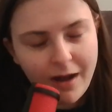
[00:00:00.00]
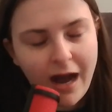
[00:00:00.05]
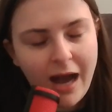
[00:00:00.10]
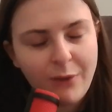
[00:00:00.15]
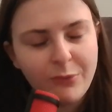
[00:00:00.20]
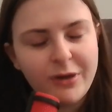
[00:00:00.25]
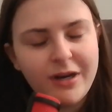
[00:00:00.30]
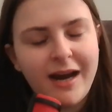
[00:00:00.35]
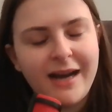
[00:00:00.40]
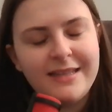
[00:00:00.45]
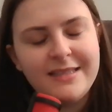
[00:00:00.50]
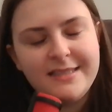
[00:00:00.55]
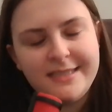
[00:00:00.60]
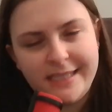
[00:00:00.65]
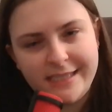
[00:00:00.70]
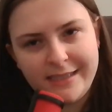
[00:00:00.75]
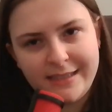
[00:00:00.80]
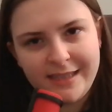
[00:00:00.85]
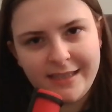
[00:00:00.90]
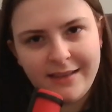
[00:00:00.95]
I would
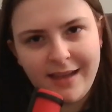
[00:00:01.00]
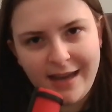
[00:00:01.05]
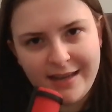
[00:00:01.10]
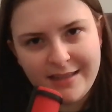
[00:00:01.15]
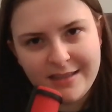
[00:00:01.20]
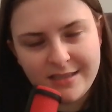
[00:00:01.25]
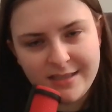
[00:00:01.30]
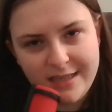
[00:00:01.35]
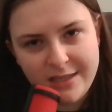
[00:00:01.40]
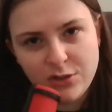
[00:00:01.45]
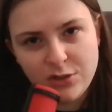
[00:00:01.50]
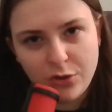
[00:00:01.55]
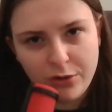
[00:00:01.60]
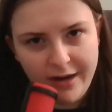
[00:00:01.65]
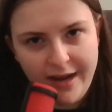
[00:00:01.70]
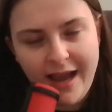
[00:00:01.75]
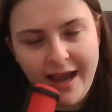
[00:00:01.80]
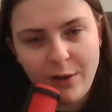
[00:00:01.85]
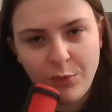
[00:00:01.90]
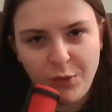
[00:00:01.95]
ideally like to see
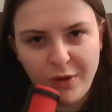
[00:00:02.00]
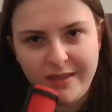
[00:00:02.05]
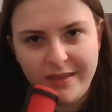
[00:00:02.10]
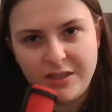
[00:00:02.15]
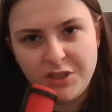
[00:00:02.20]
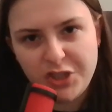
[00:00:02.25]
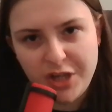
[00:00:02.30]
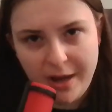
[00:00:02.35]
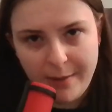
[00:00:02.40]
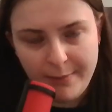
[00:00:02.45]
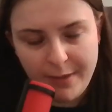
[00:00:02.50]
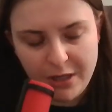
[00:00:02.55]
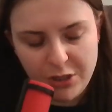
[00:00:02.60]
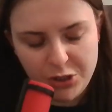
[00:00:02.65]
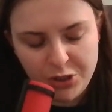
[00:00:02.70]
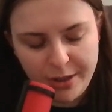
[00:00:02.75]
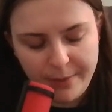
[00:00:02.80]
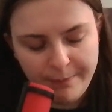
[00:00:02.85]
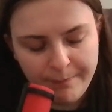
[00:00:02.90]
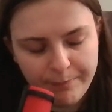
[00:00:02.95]
Dorian win this
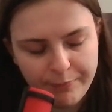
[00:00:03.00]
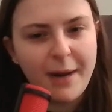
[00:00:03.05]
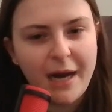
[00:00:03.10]
championship,